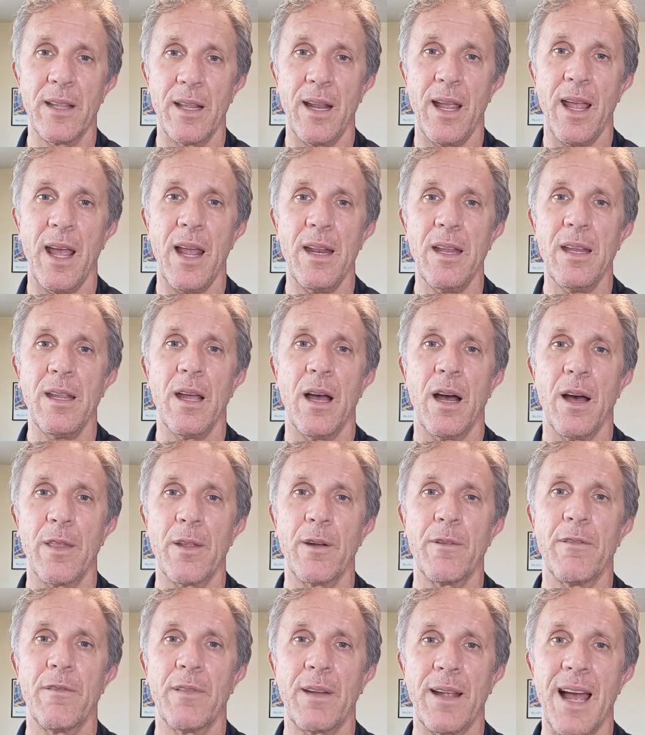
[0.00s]
than any
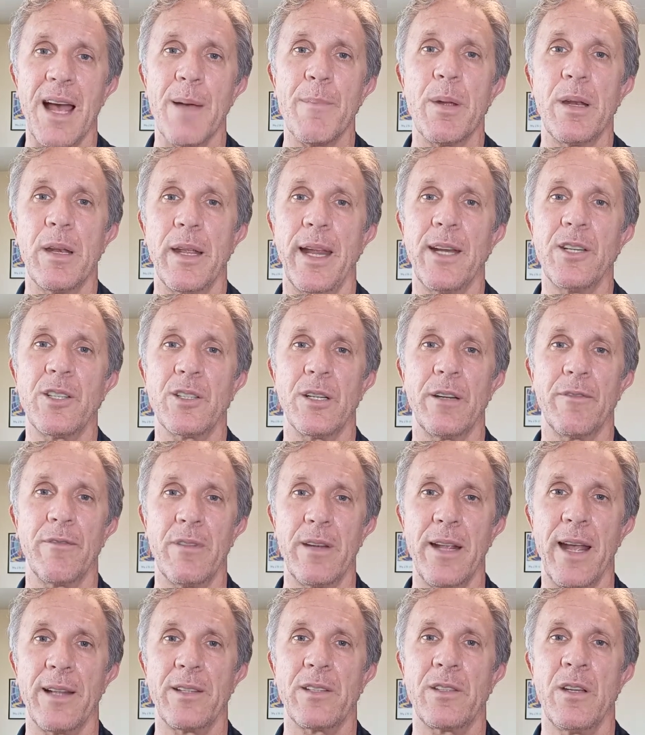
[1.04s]
other combination of
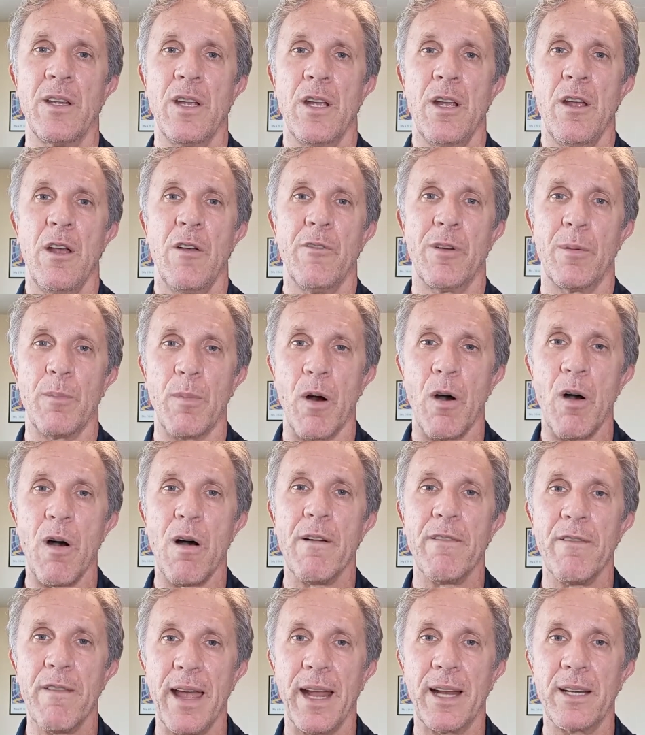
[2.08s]
deaths from
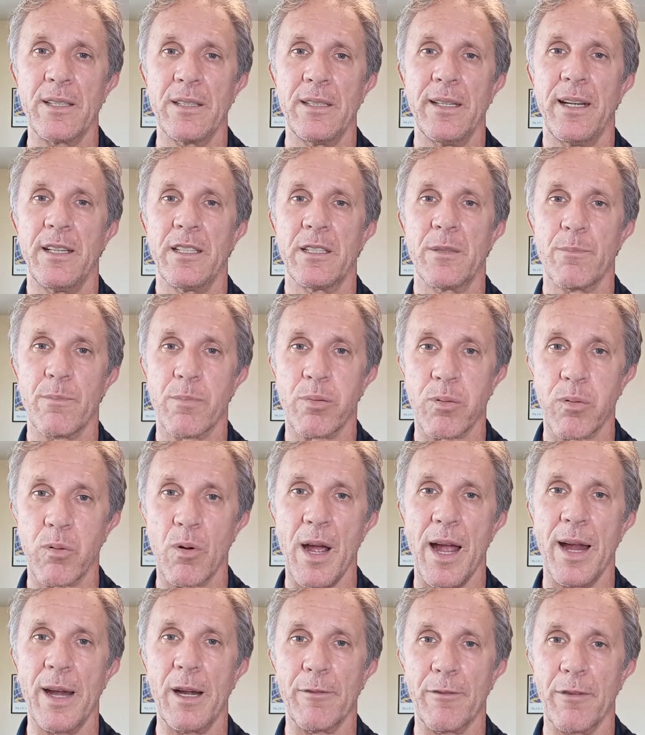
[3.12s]
all vaccines
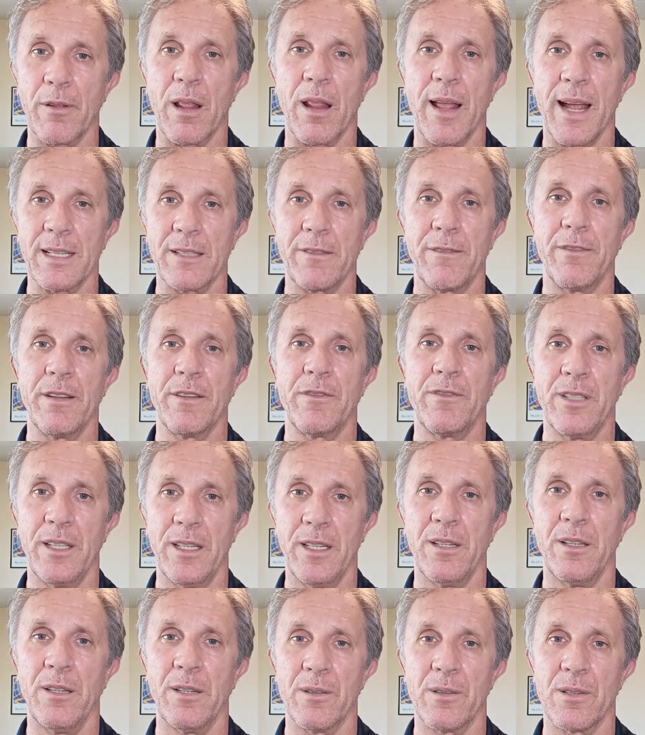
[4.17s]
prior for the last
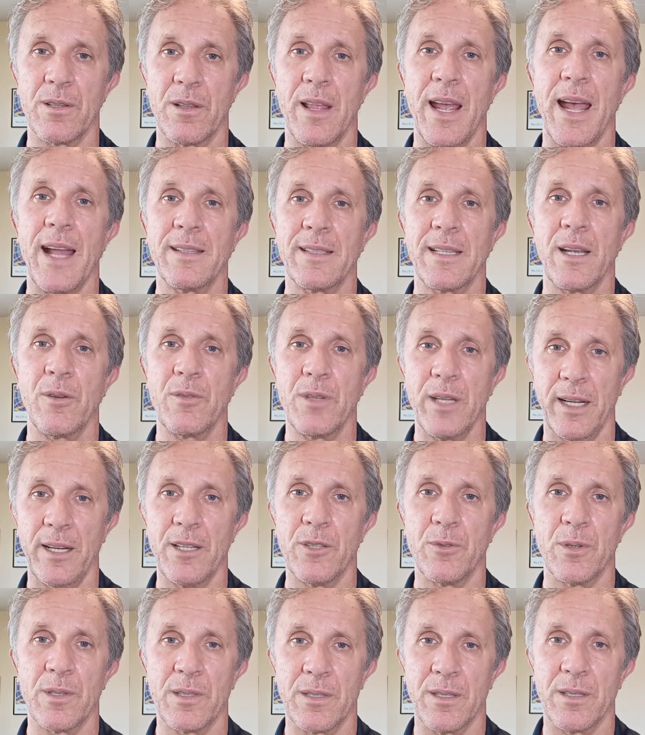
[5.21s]
15 years. That's how
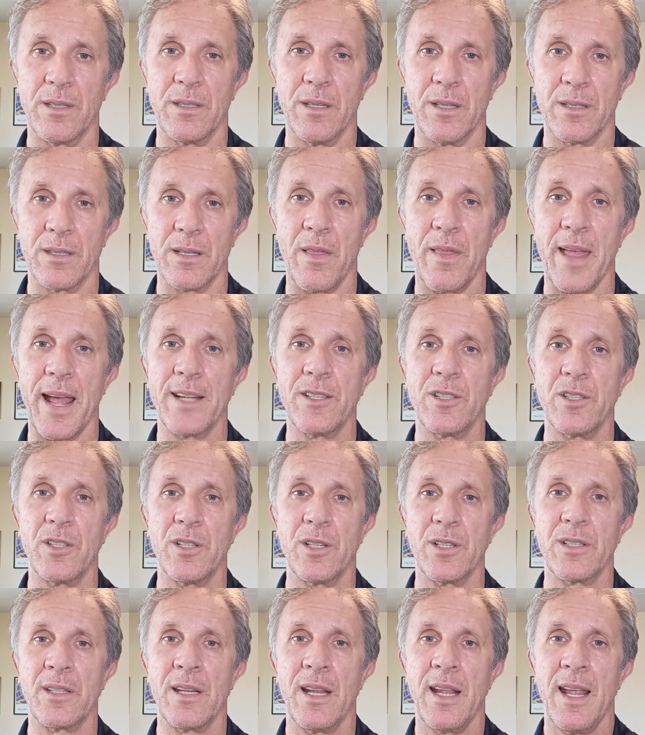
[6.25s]
dangerous this is. And that's
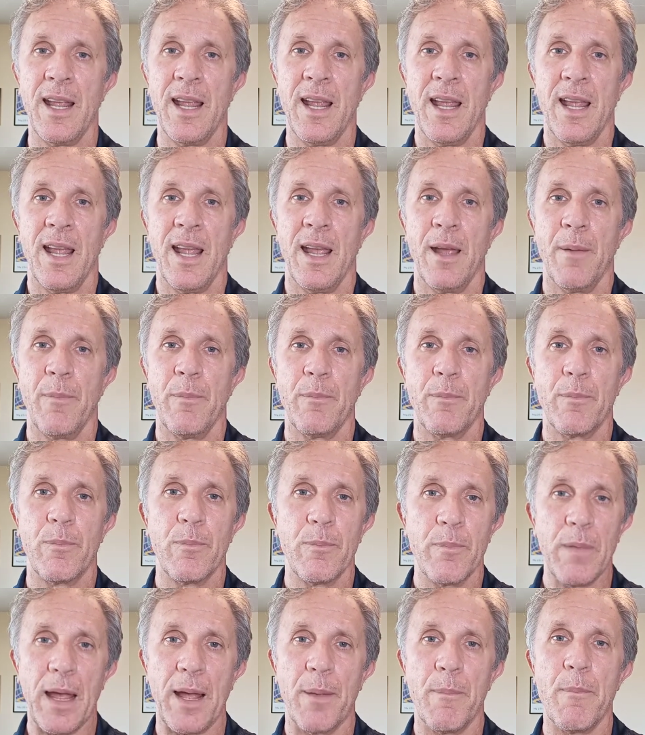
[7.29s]
just
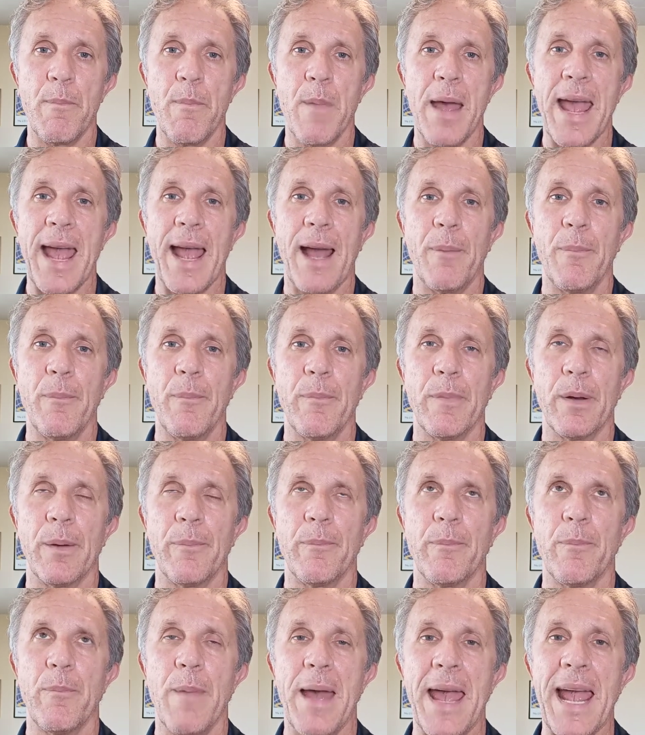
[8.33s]
a
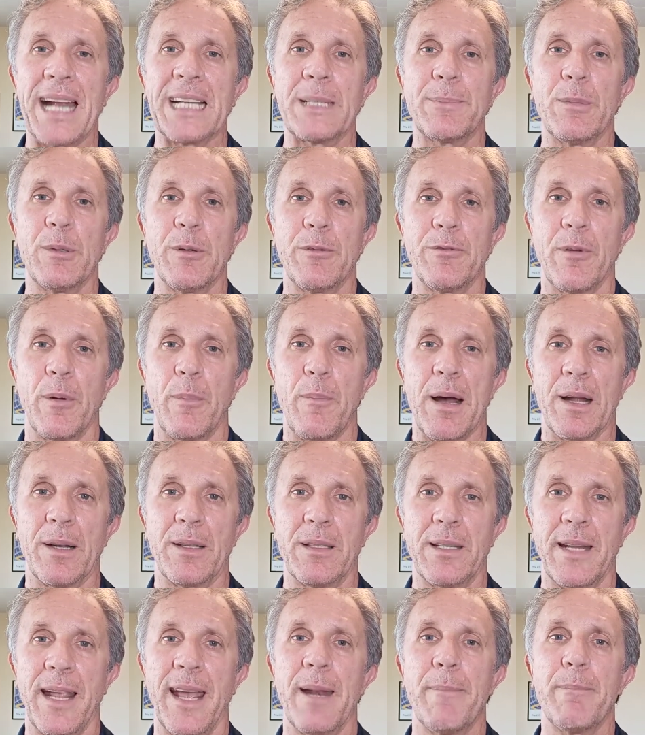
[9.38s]
maximum of about
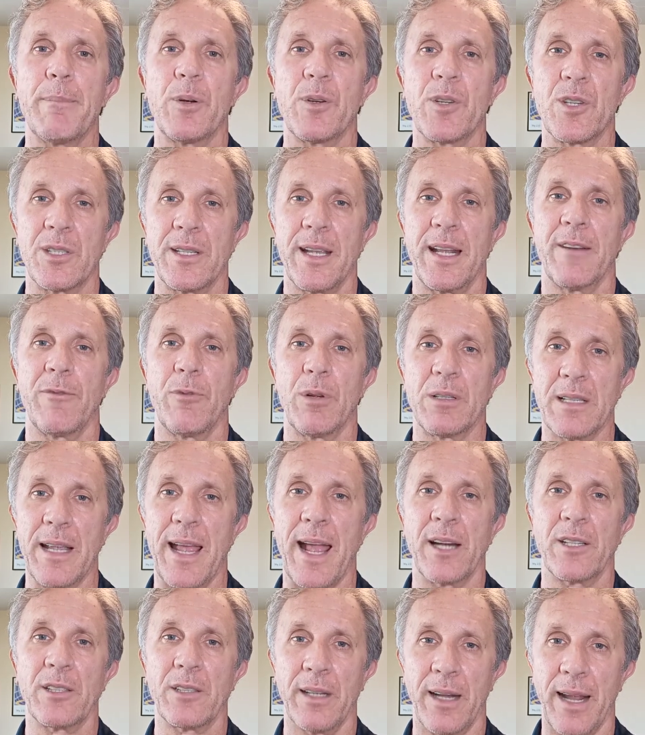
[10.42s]
10% of what's
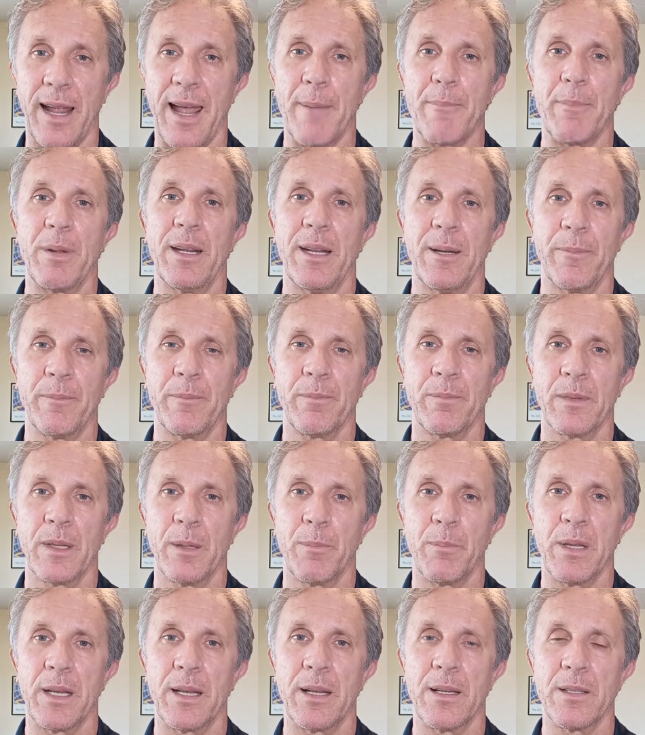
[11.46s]
actually happening,
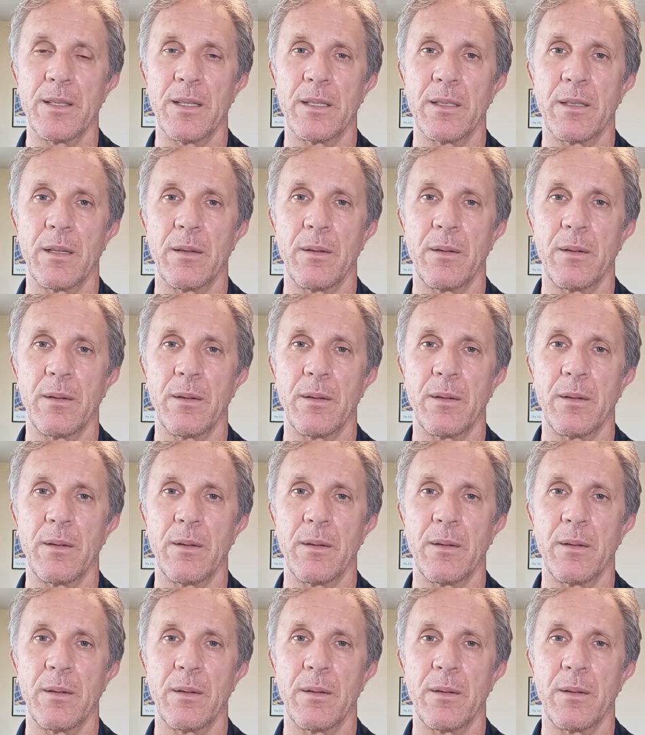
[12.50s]
because